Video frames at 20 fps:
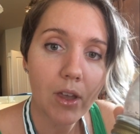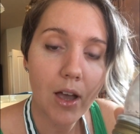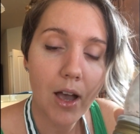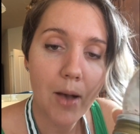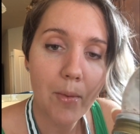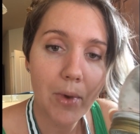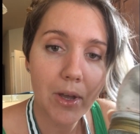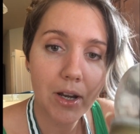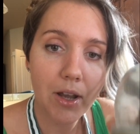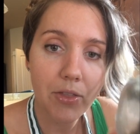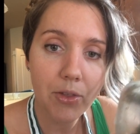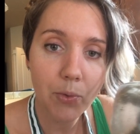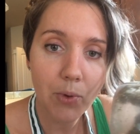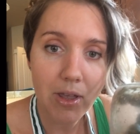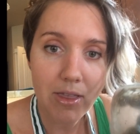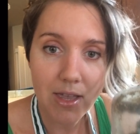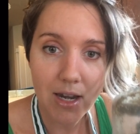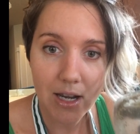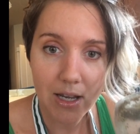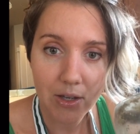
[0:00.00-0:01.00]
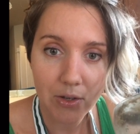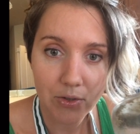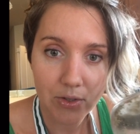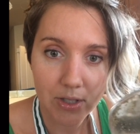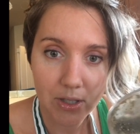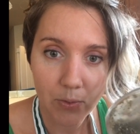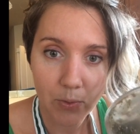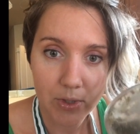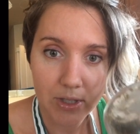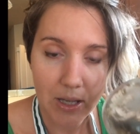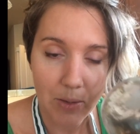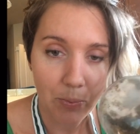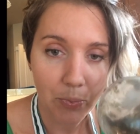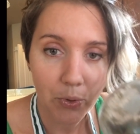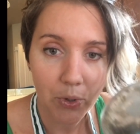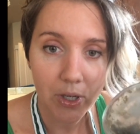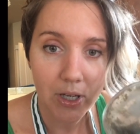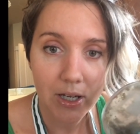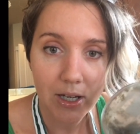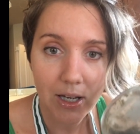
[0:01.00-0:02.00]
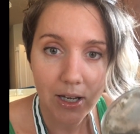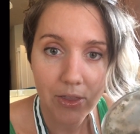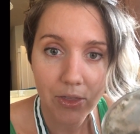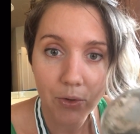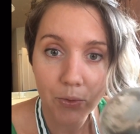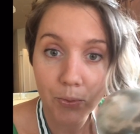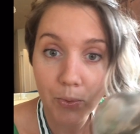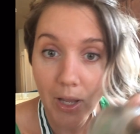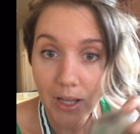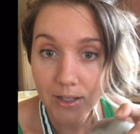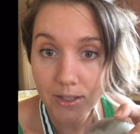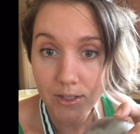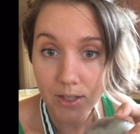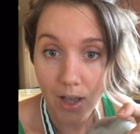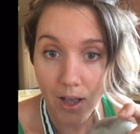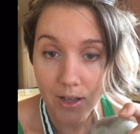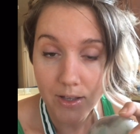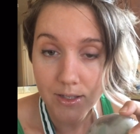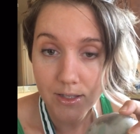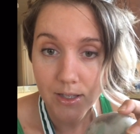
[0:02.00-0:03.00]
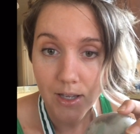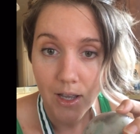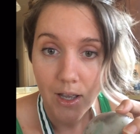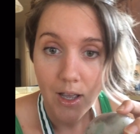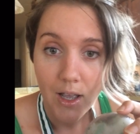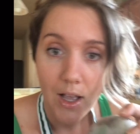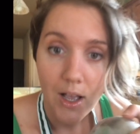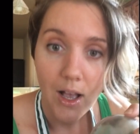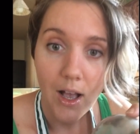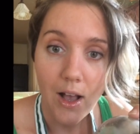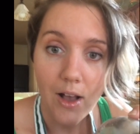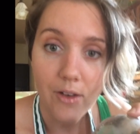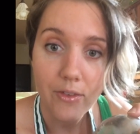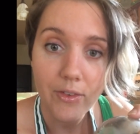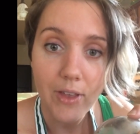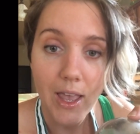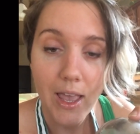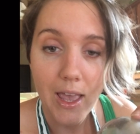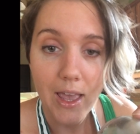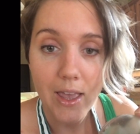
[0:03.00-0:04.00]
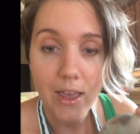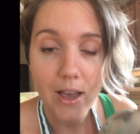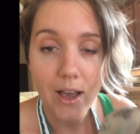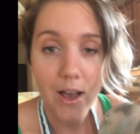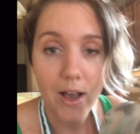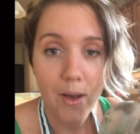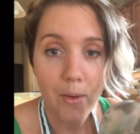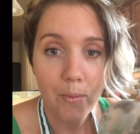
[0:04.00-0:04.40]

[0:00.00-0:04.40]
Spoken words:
Another way that I used it was I put it in the red sauce of a